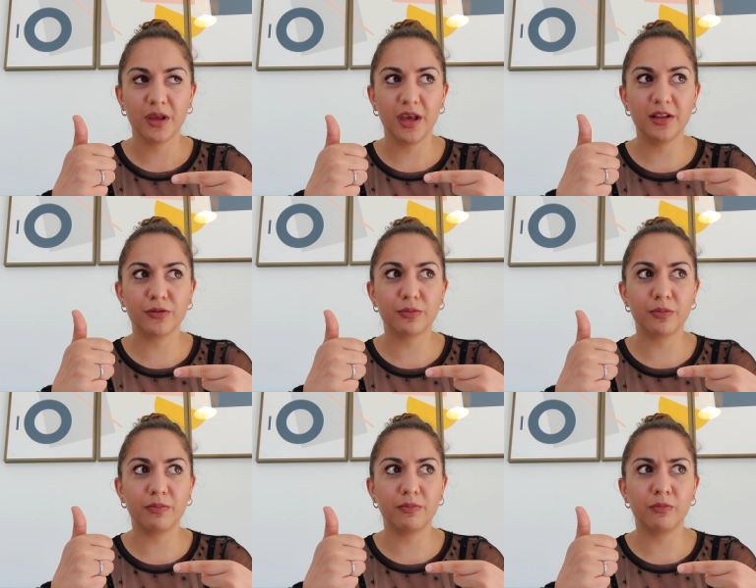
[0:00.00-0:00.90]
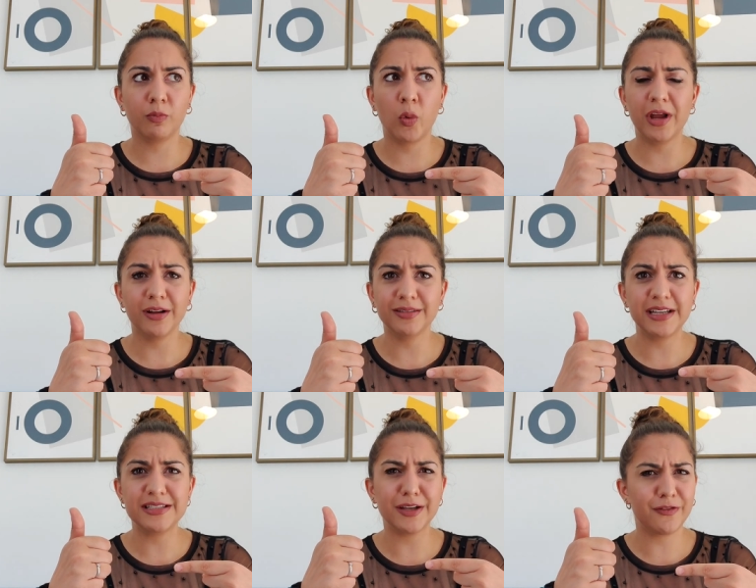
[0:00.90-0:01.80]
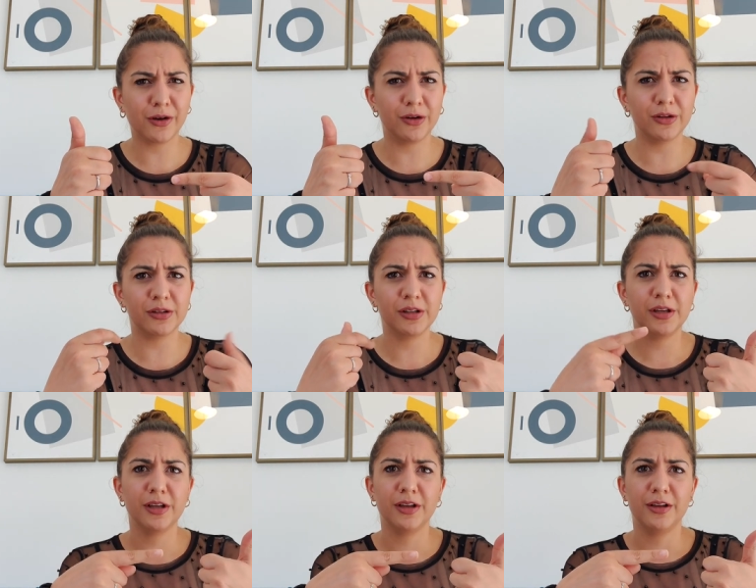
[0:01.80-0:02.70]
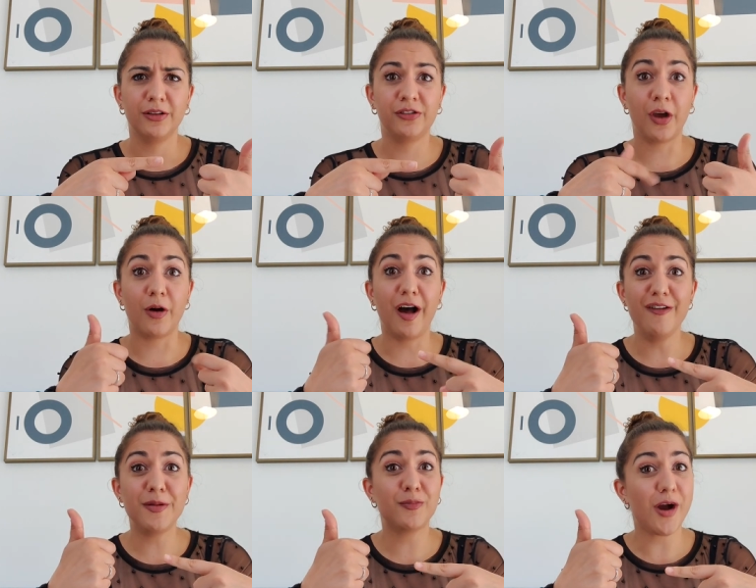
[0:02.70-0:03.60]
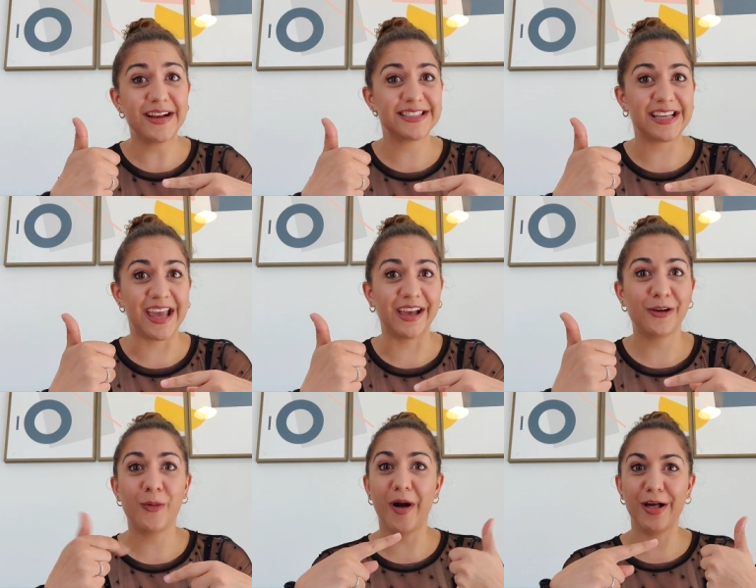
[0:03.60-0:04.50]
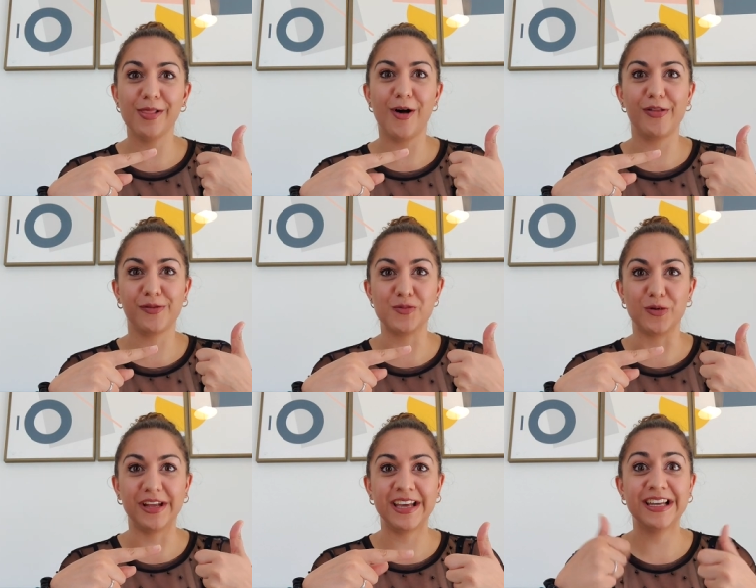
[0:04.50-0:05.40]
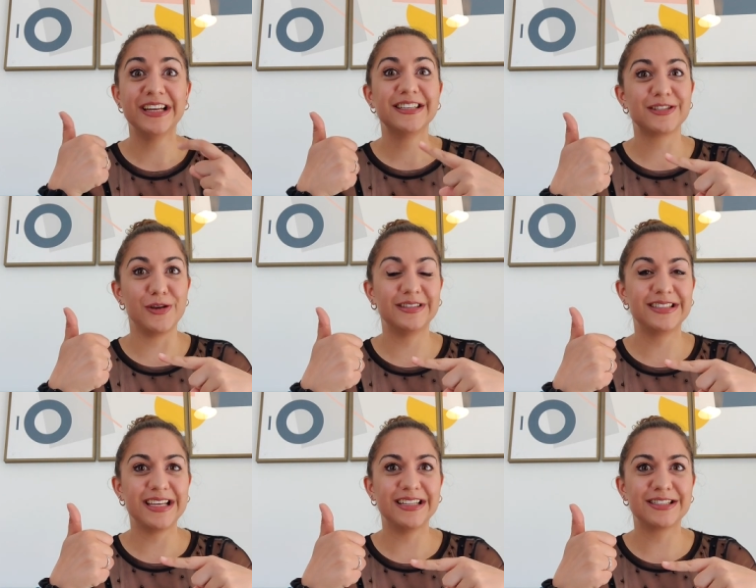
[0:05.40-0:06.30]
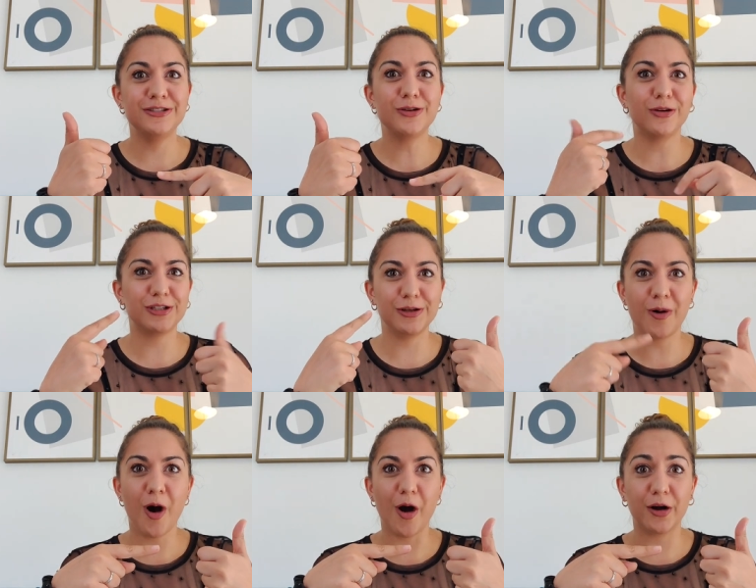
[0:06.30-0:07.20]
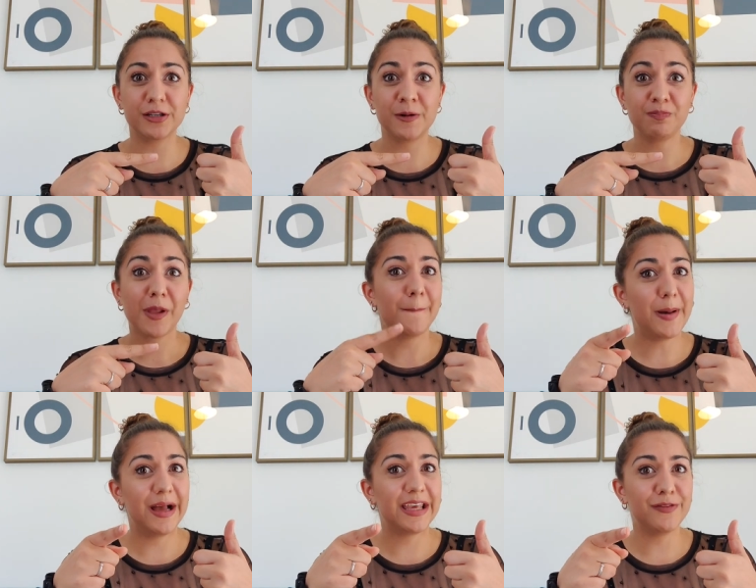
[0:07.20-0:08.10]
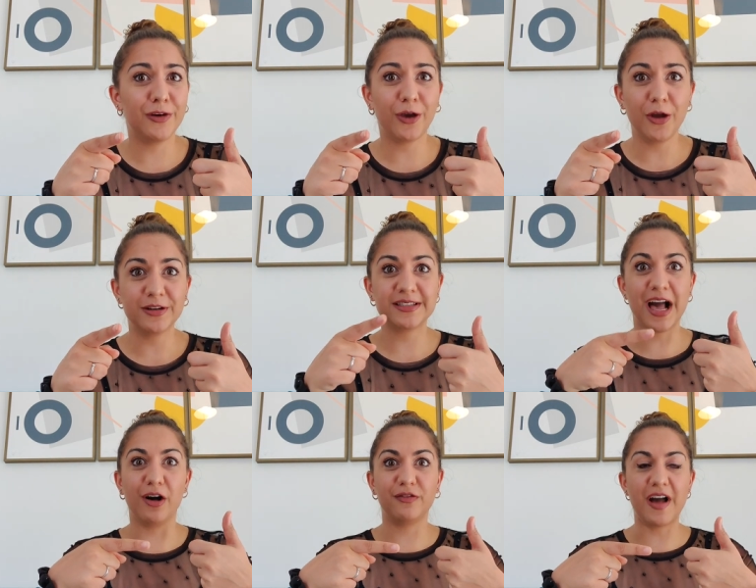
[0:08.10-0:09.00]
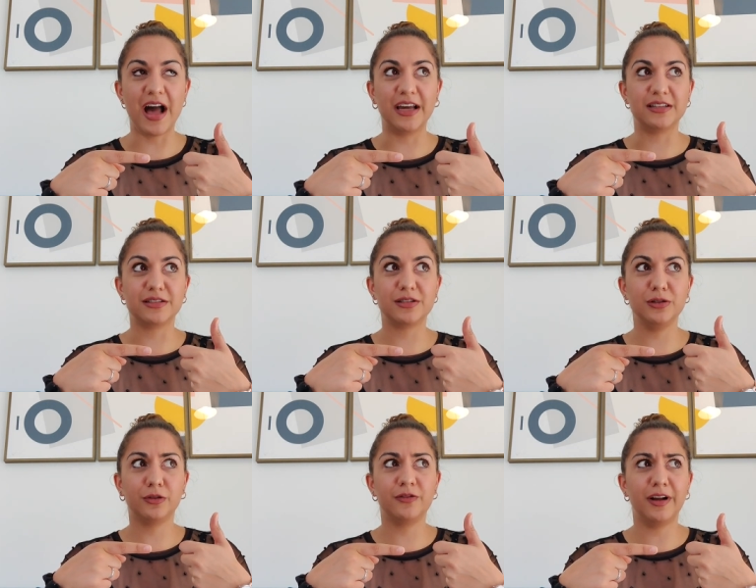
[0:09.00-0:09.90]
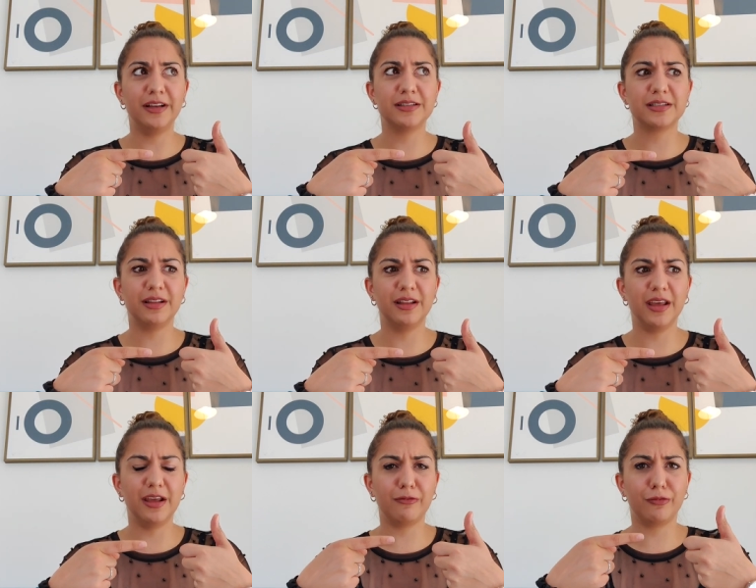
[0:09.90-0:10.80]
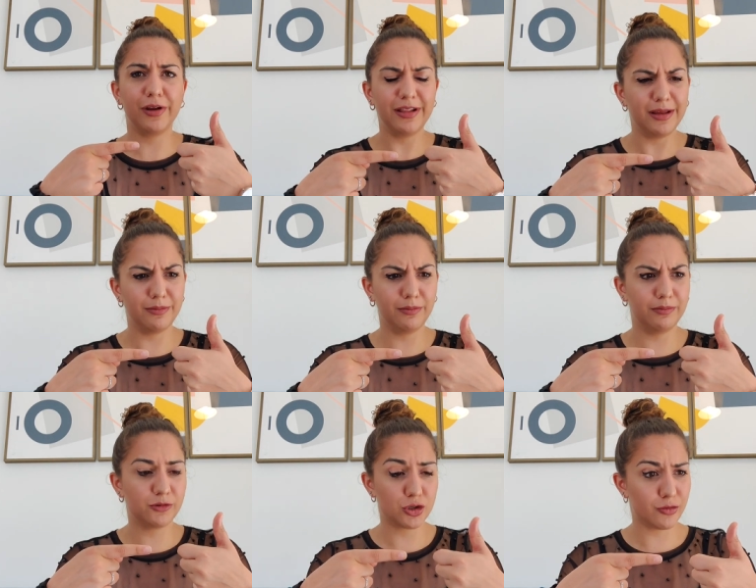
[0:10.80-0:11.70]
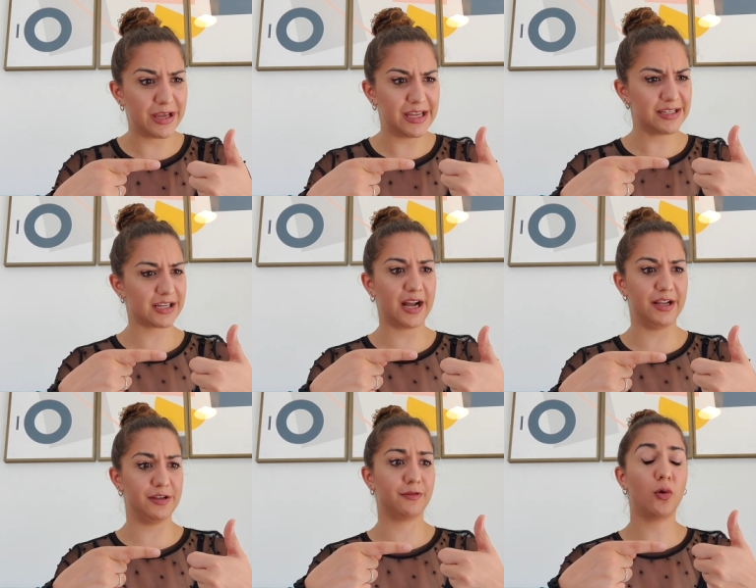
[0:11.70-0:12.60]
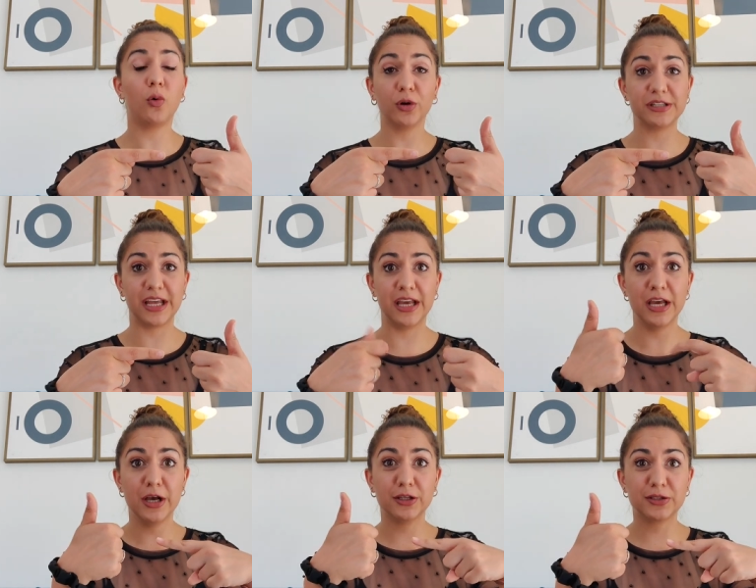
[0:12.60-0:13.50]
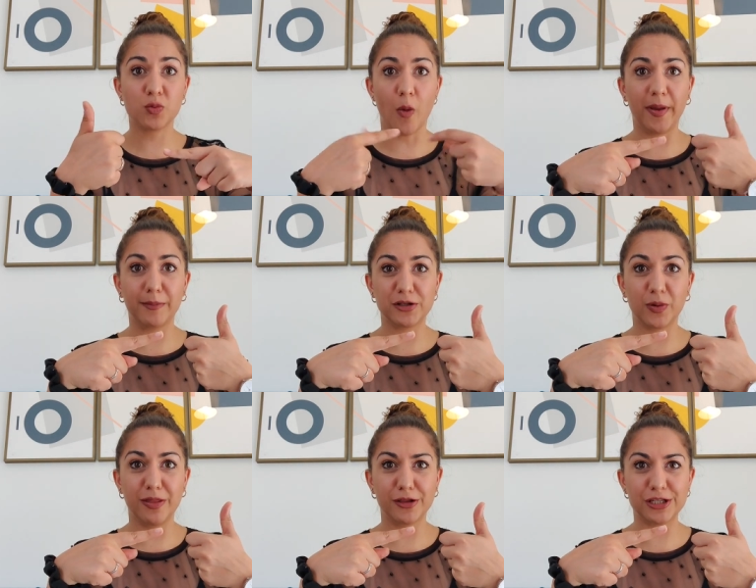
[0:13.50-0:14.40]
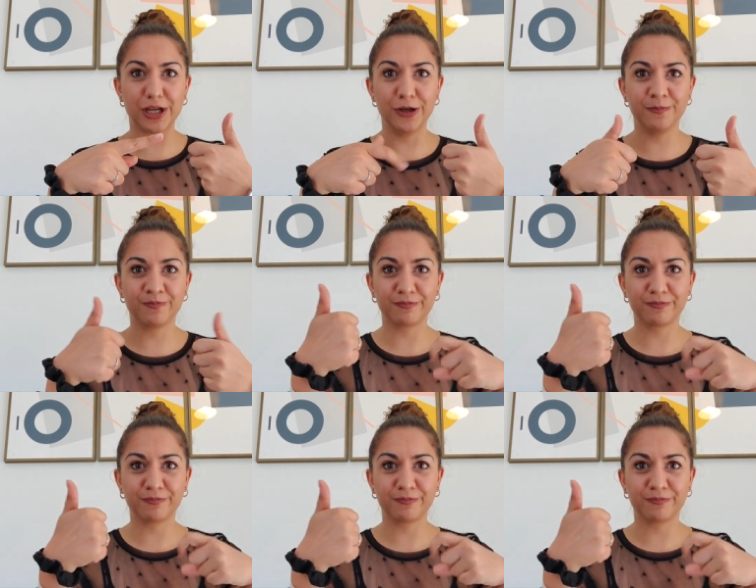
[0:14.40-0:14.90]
it's weirdly difficult. So I've been practicing quite a lot this morning, so you can see it's not too hard. But give it a go yourself and you'll find it really tricky to kind of coordinate swapping between the two.